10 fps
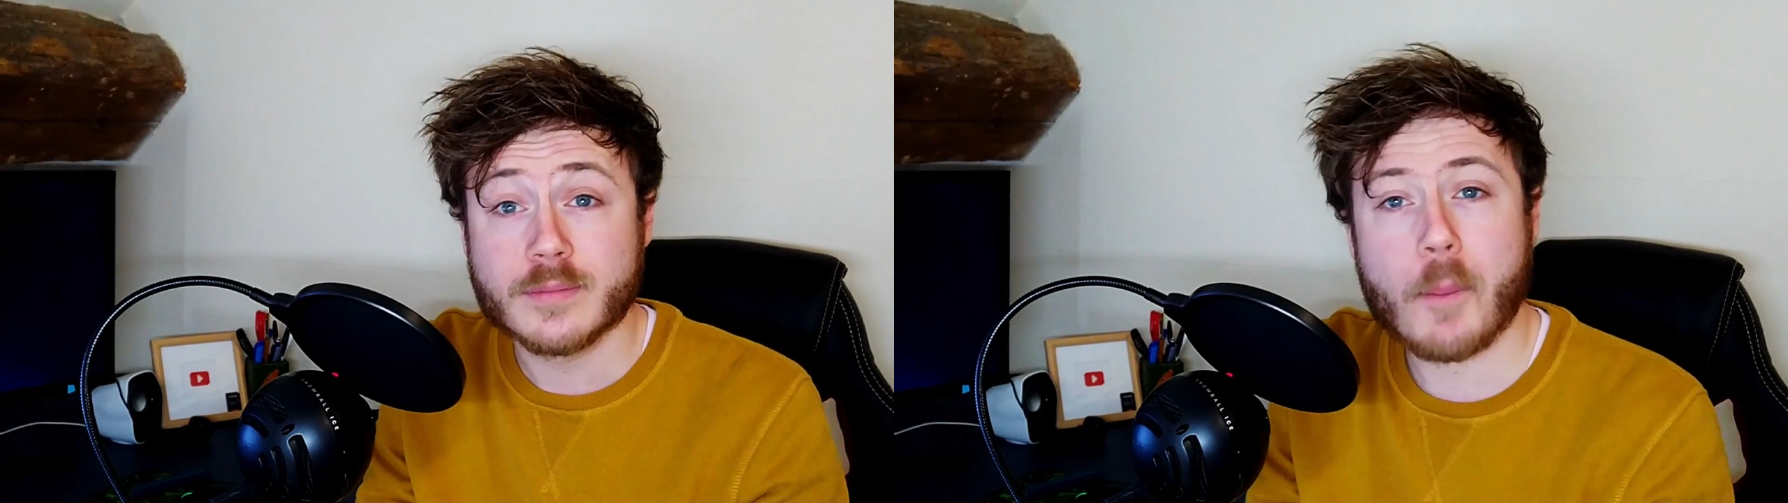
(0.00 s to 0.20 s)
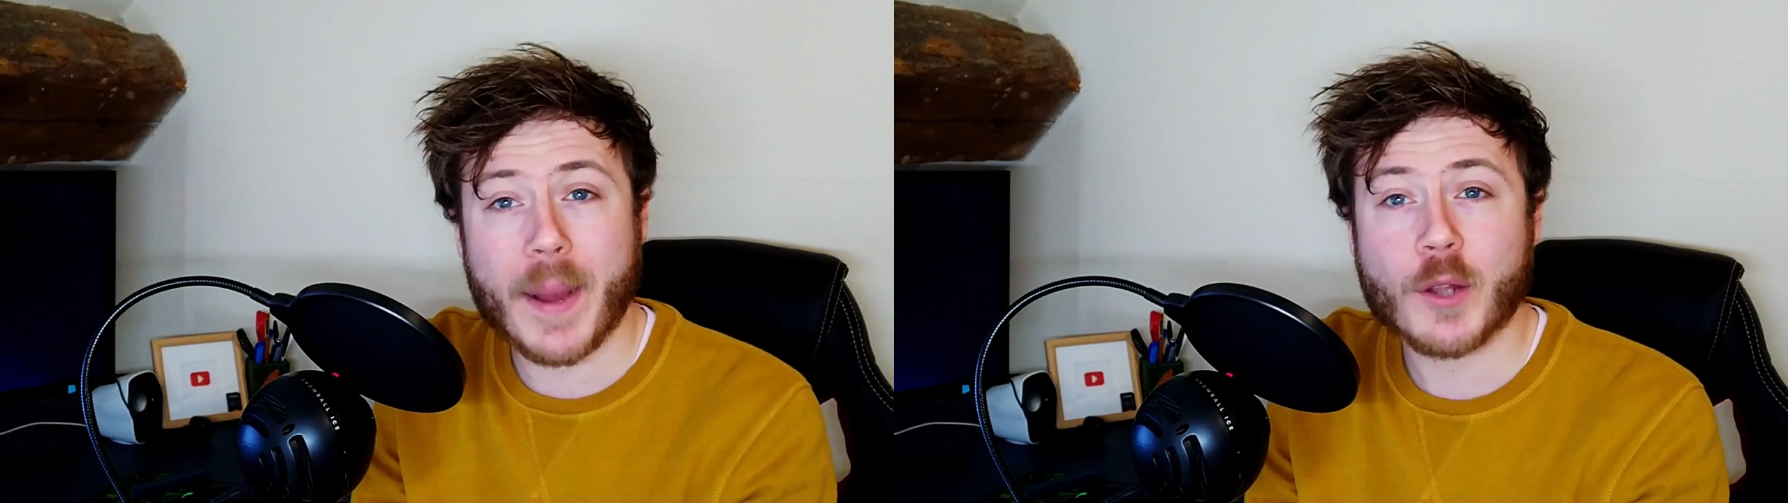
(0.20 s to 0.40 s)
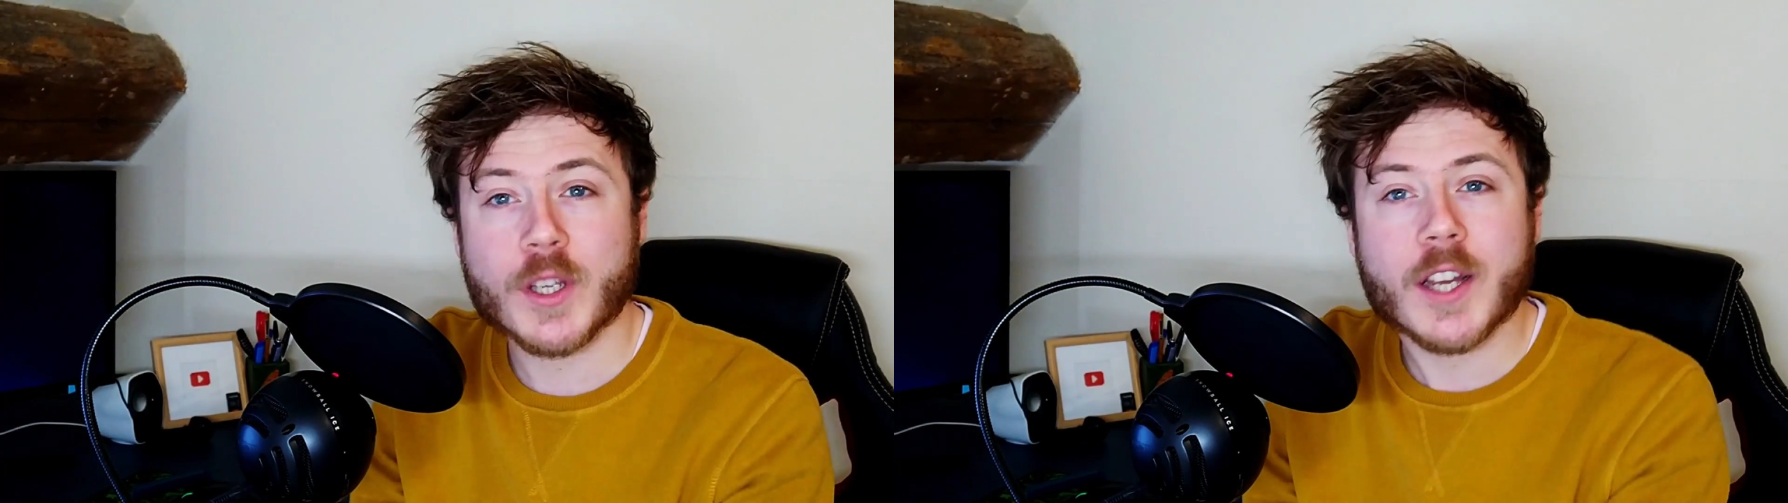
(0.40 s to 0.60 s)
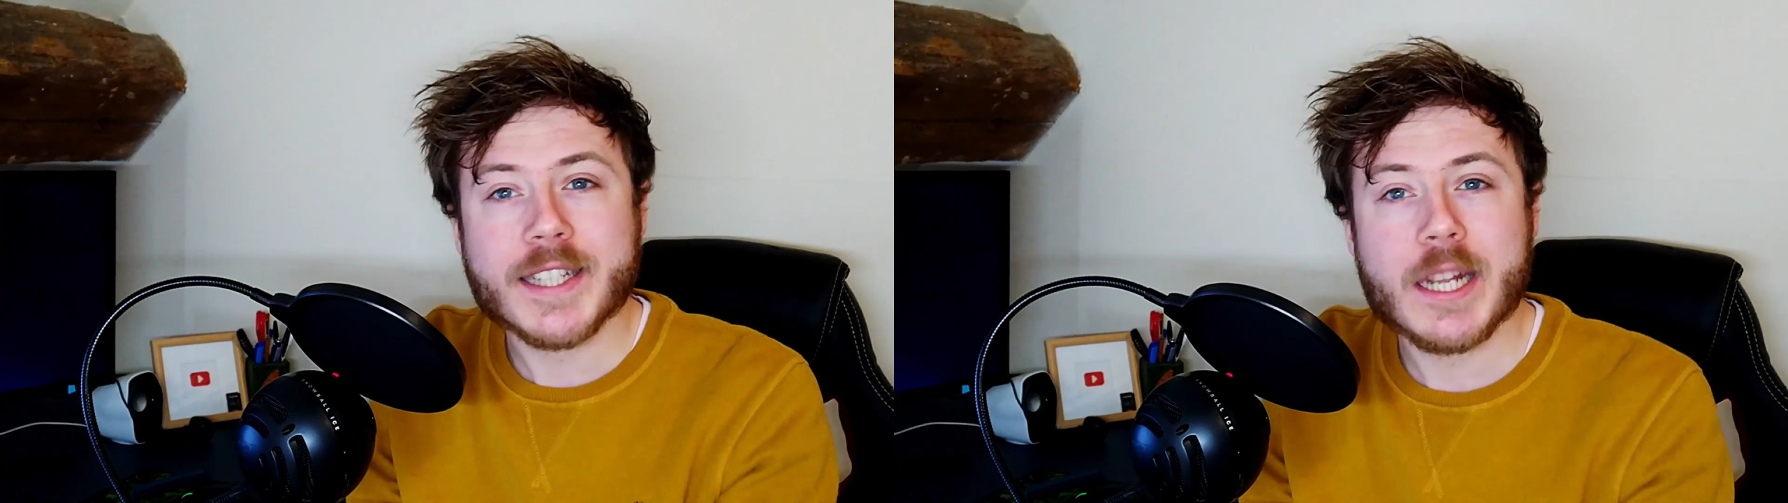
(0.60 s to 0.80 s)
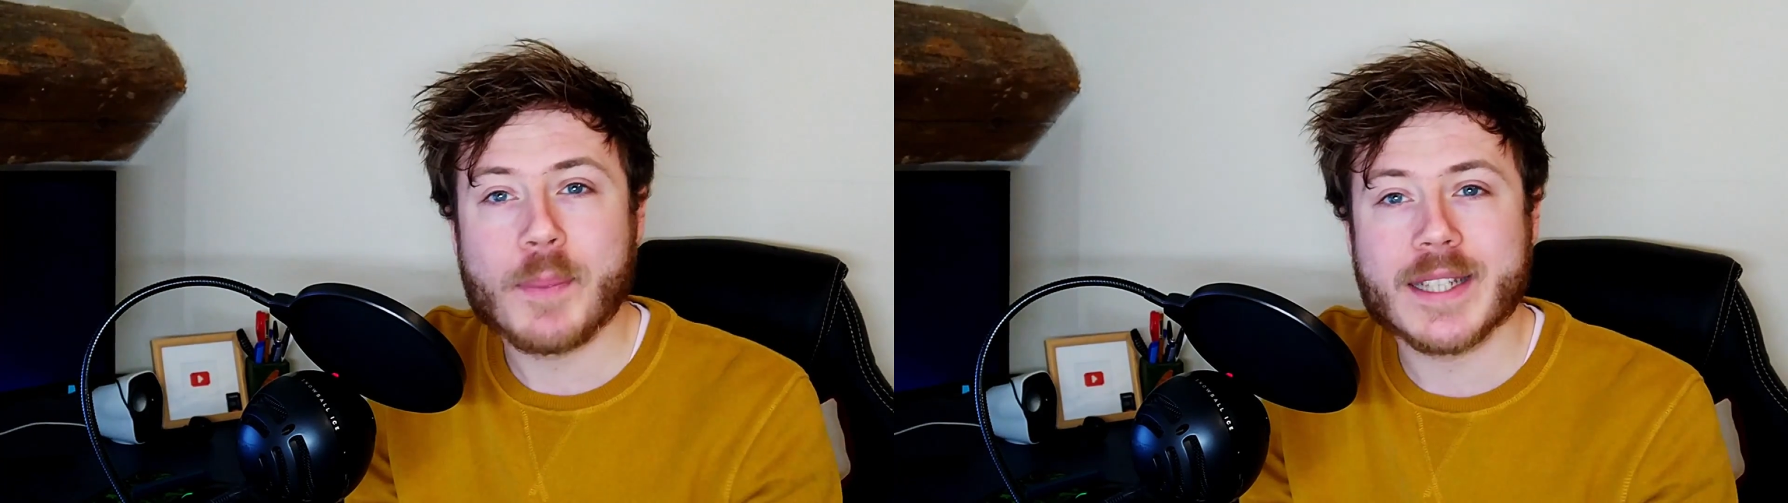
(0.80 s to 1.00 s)
About
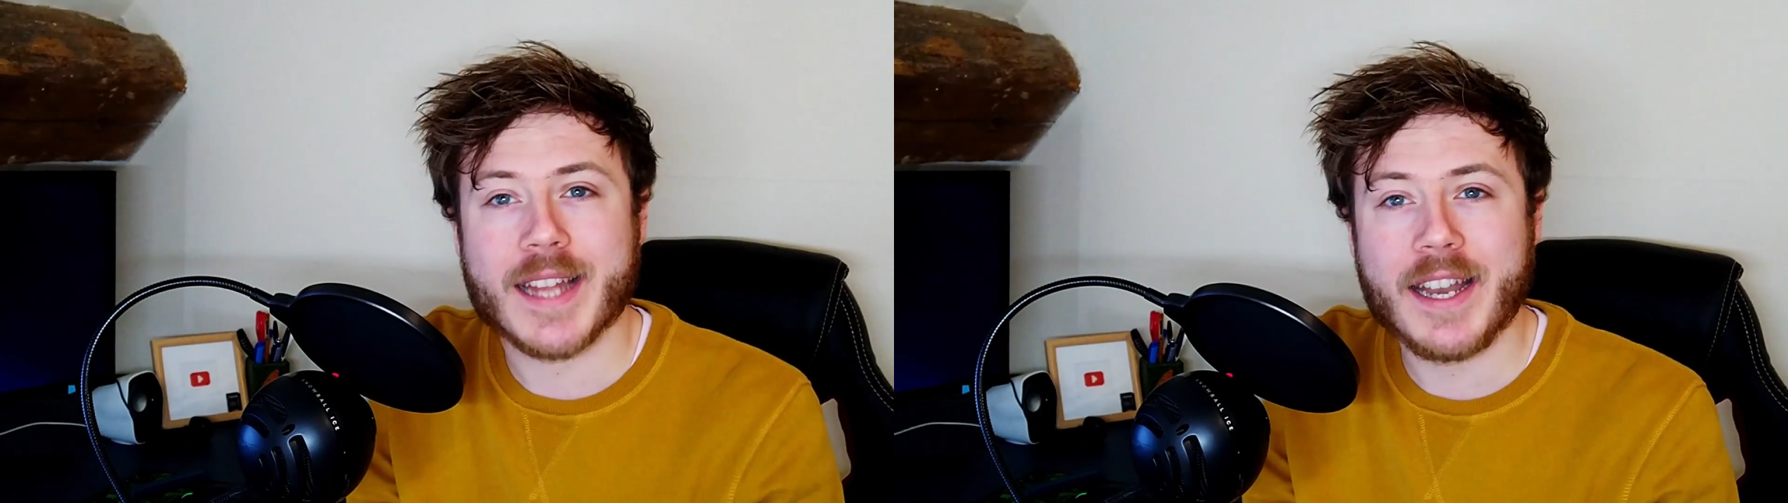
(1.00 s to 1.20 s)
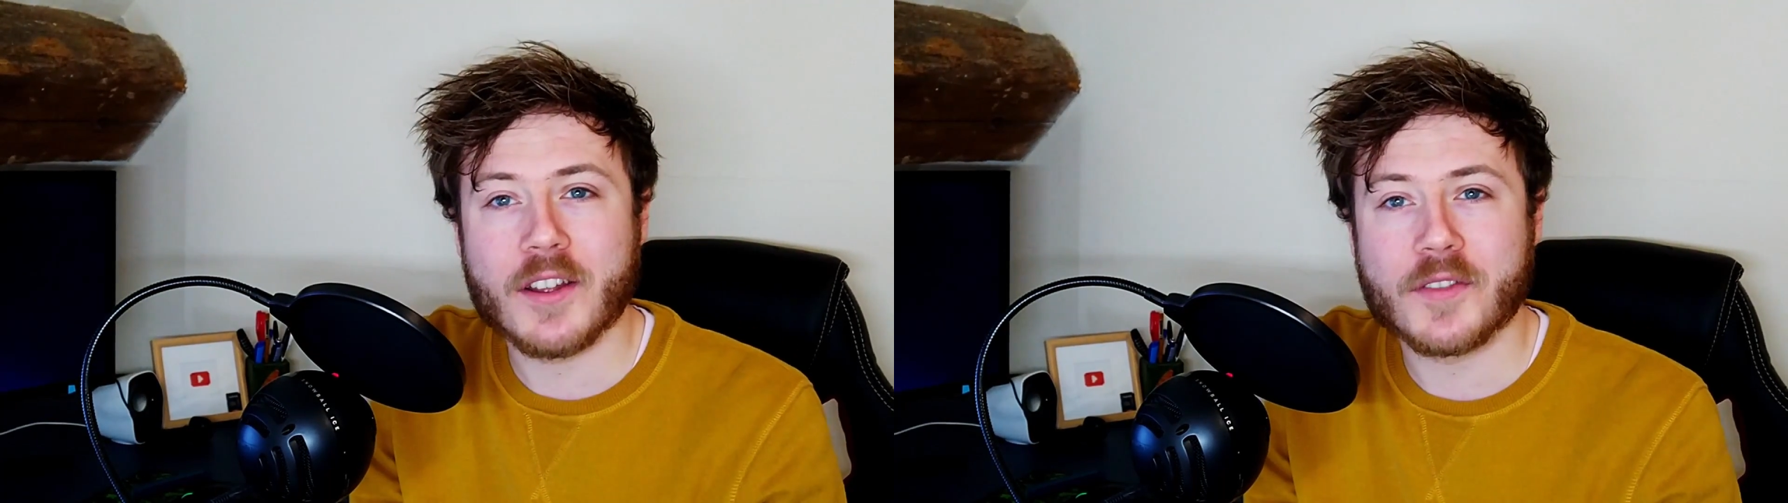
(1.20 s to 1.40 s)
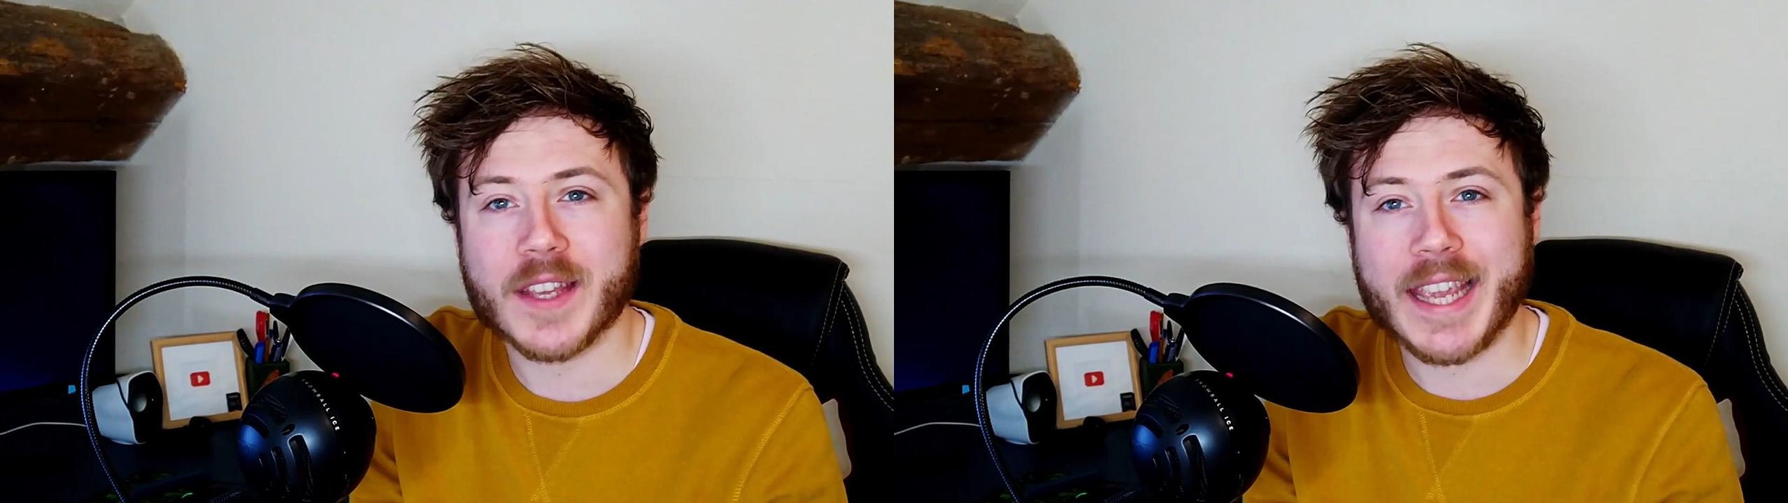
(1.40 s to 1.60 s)
90% of